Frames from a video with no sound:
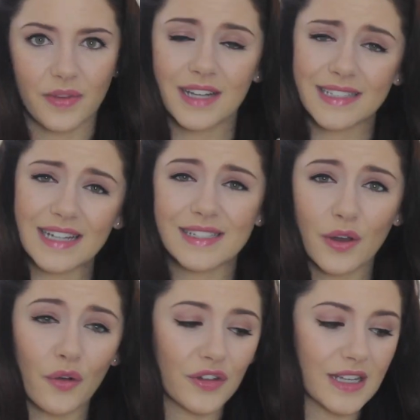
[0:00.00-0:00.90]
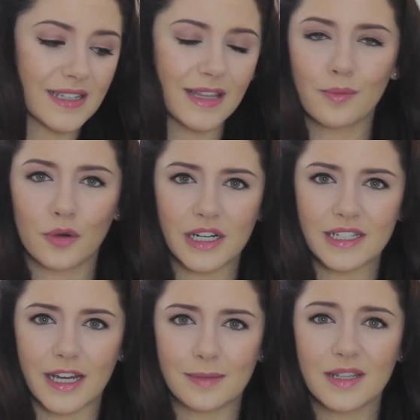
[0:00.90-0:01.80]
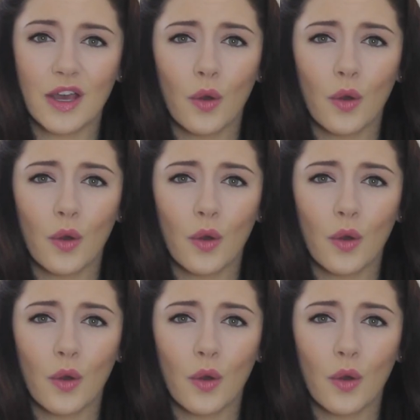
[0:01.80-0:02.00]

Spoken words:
I tend to go for this in the morning times.